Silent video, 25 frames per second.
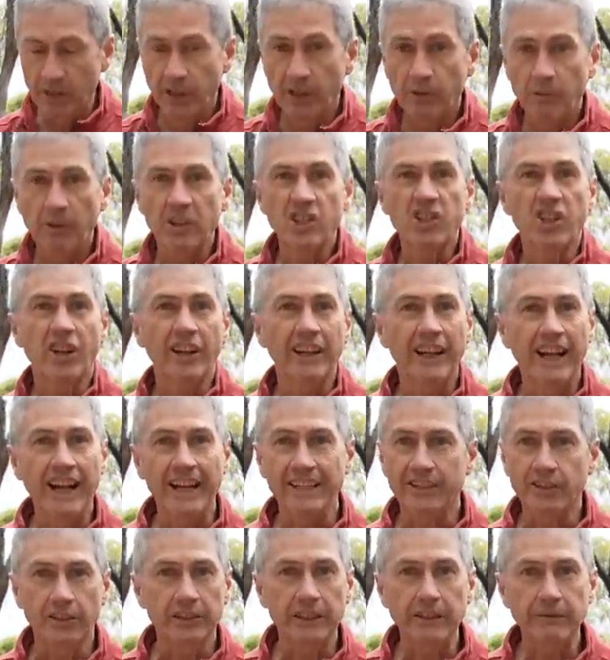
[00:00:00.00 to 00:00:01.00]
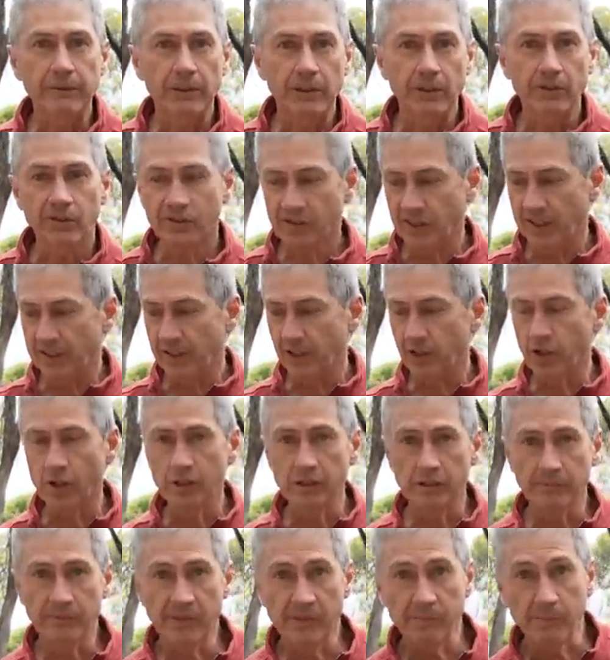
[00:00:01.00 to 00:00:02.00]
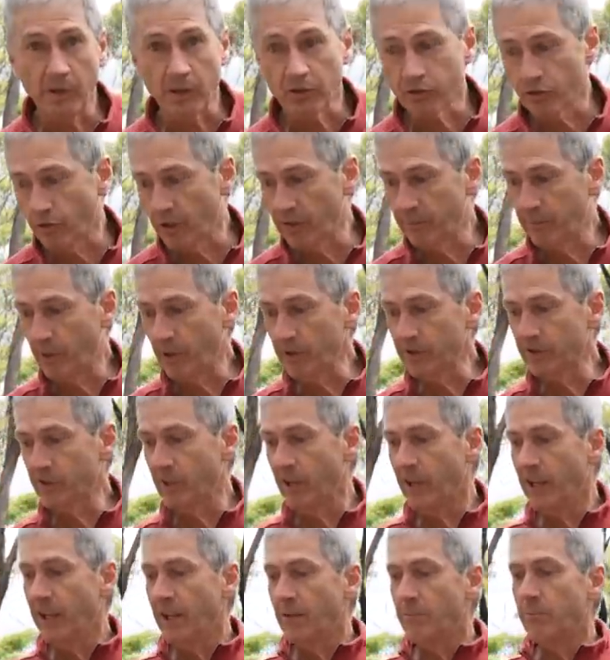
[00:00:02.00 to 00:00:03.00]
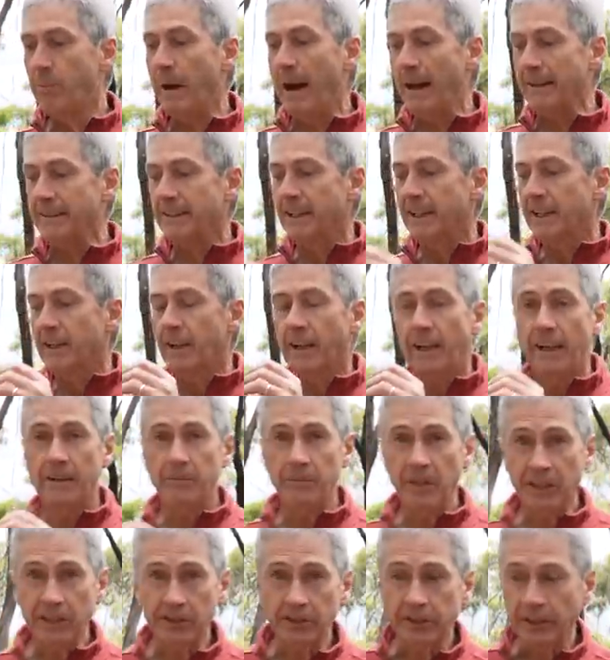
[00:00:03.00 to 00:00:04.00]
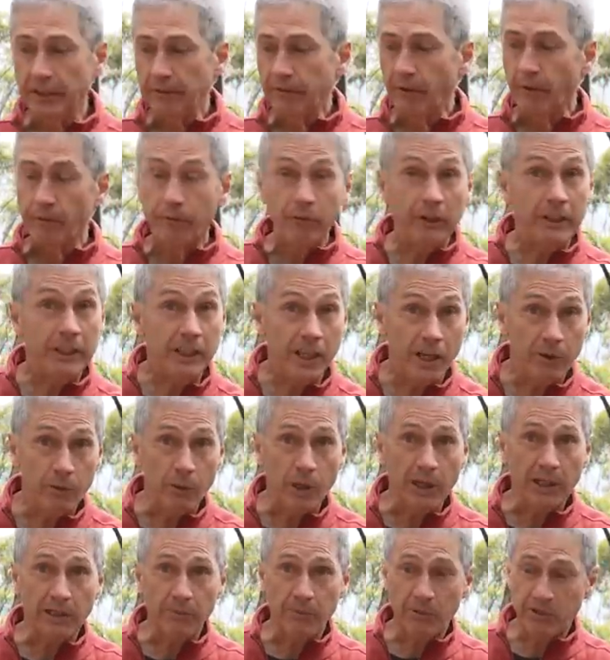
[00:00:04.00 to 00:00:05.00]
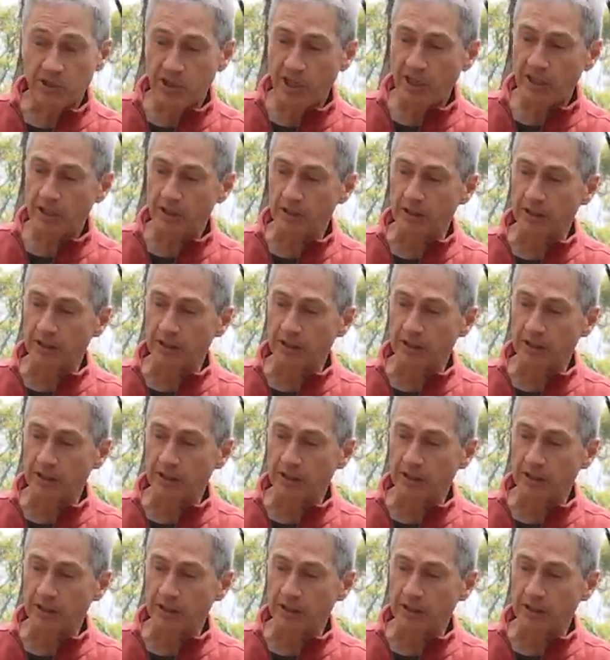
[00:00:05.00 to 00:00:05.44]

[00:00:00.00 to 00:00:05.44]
for the nightscape photographer is their tripod, and I'll include